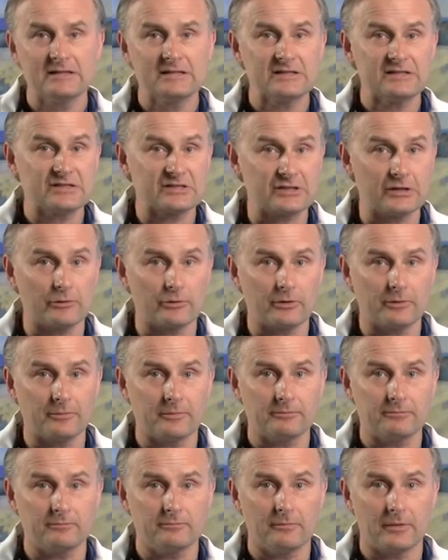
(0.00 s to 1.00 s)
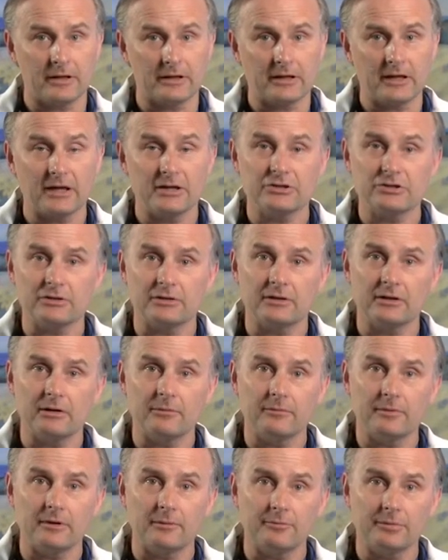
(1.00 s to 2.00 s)
Steroid medication
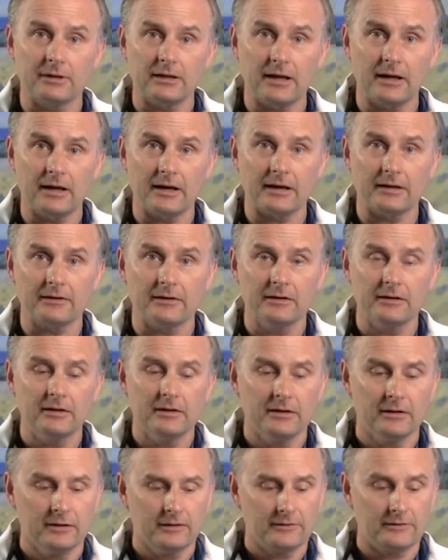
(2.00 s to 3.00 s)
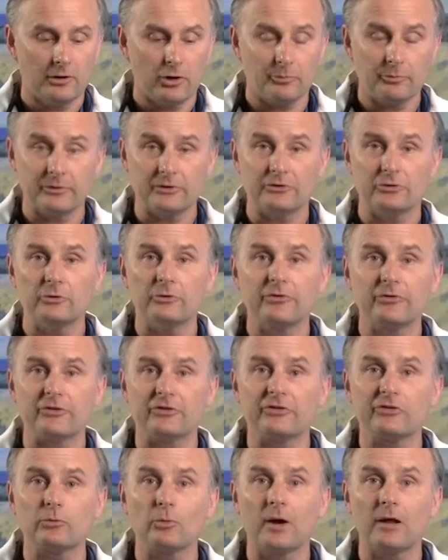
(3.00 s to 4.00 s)
can be applied to help reduce the
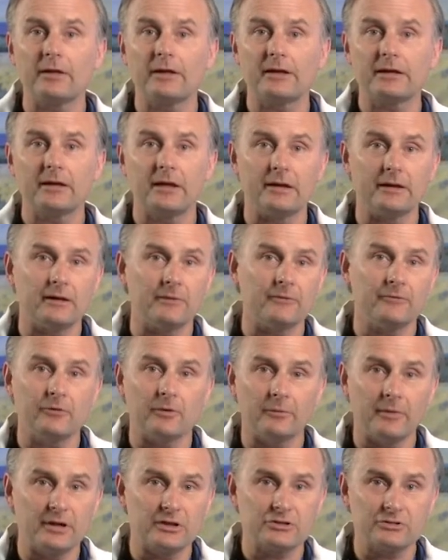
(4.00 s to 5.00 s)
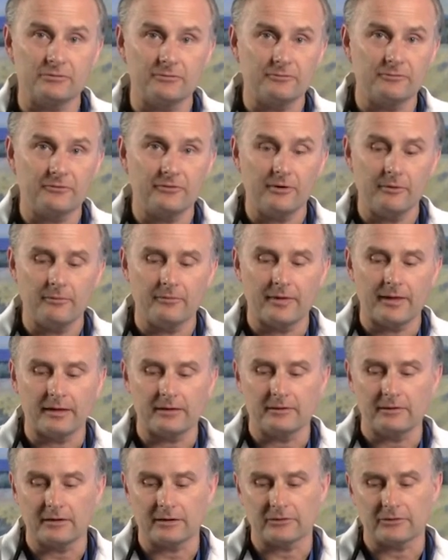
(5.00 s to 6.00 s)
swelling and inflammation from
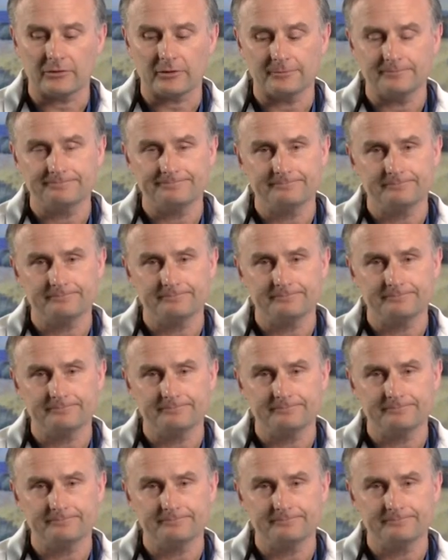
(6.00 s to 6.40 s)
that disc.